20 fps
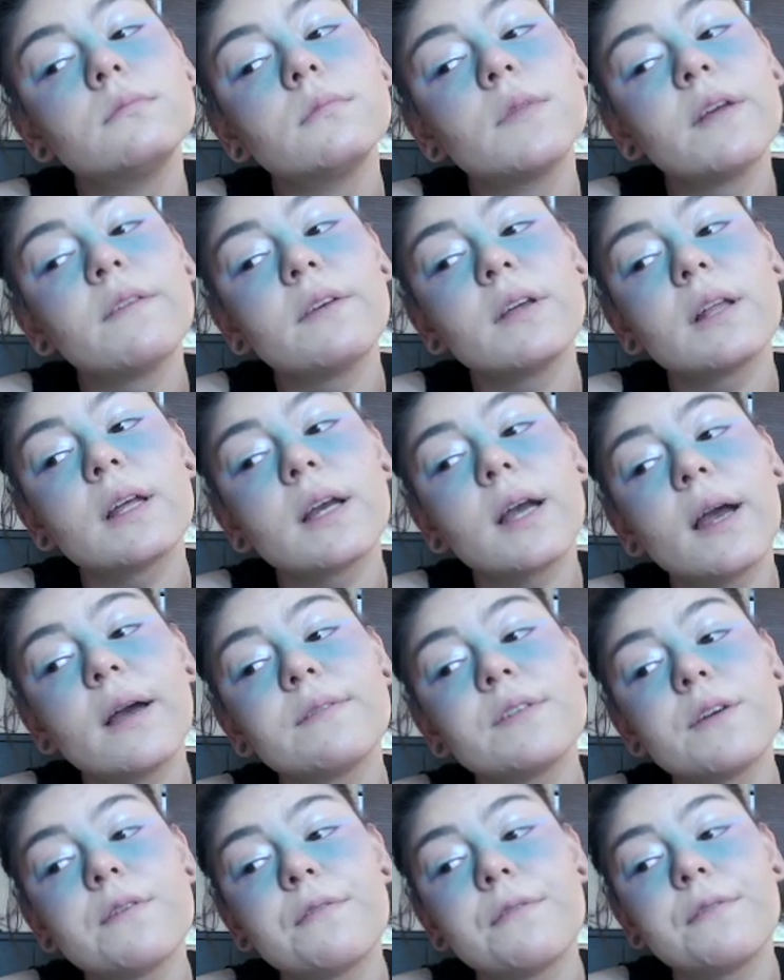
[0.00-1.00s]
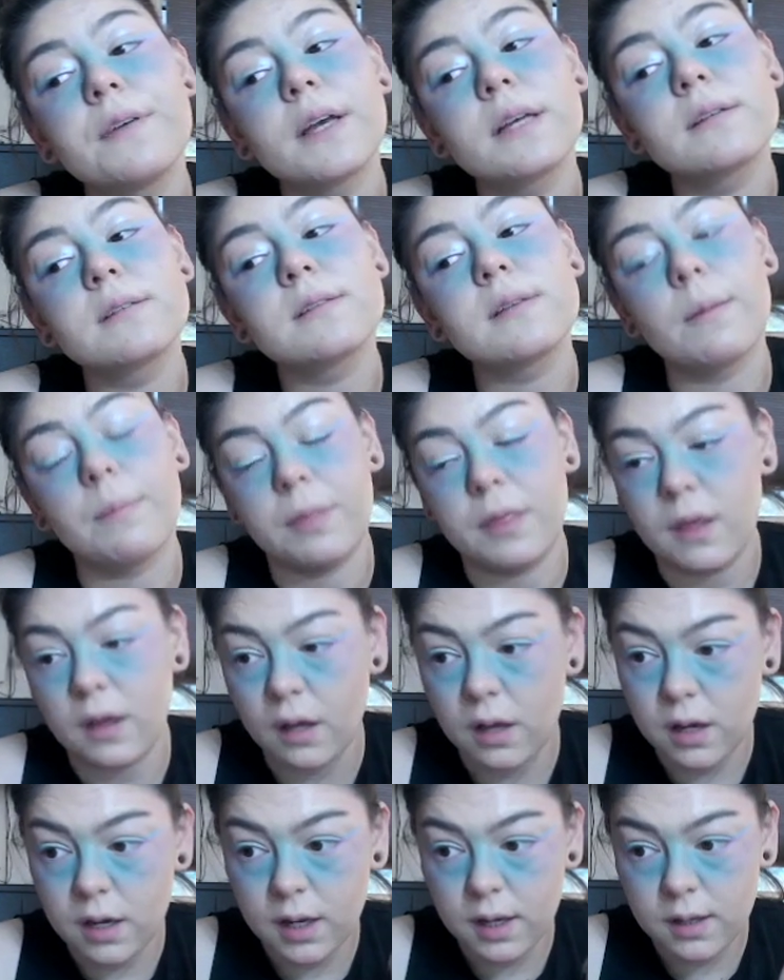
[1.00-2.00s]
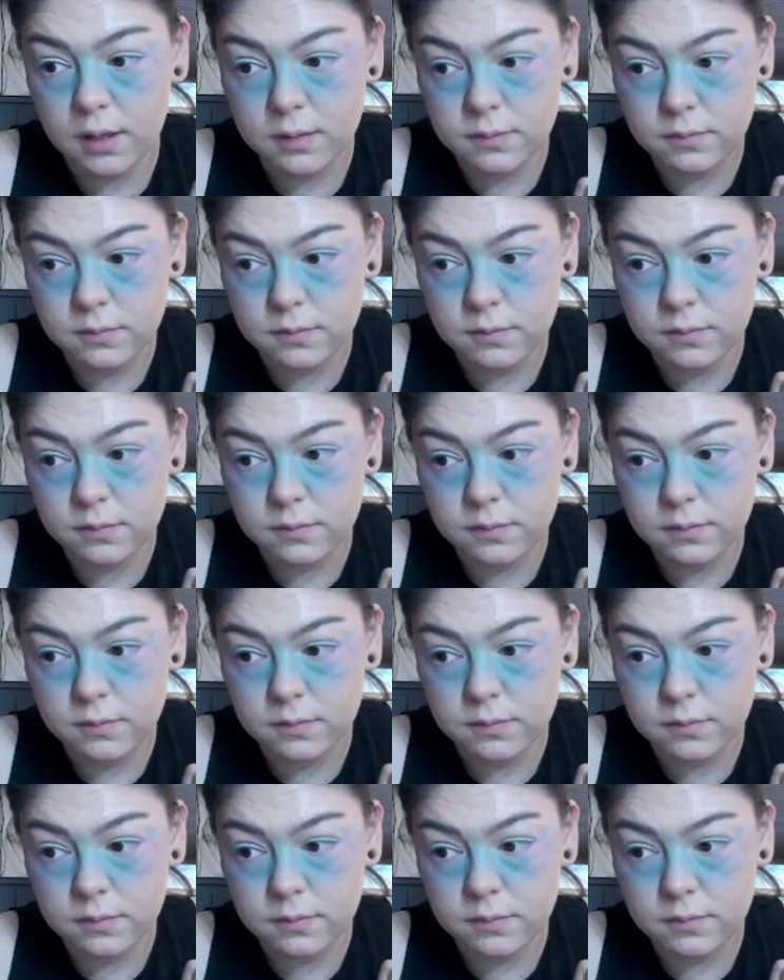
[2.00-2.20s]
feel like I have to fix something on it.